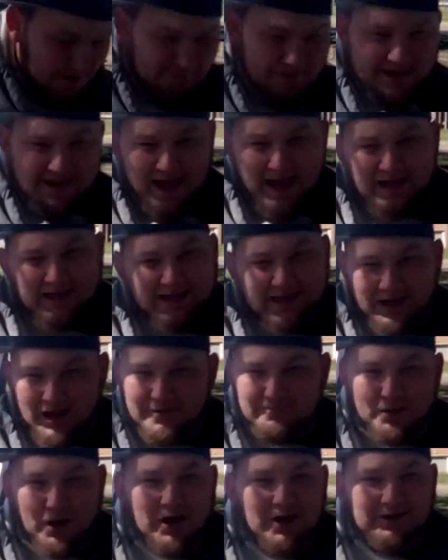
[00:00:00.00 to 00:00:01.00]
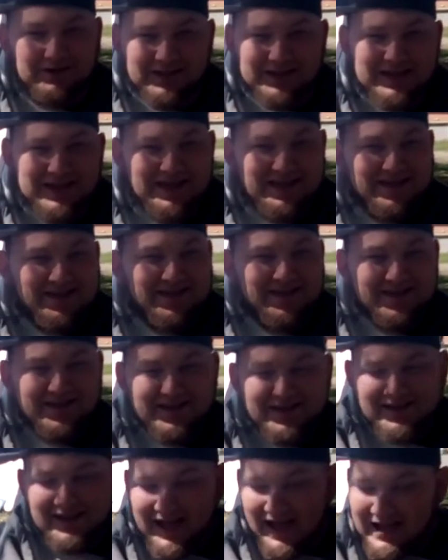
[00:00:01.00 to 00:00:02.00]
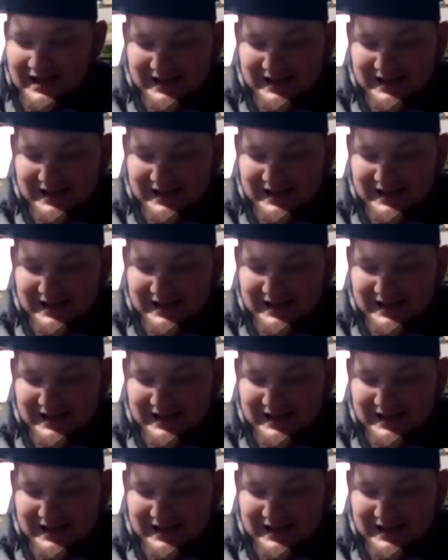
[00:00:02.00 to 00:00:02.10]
me. I get up early. Yeah.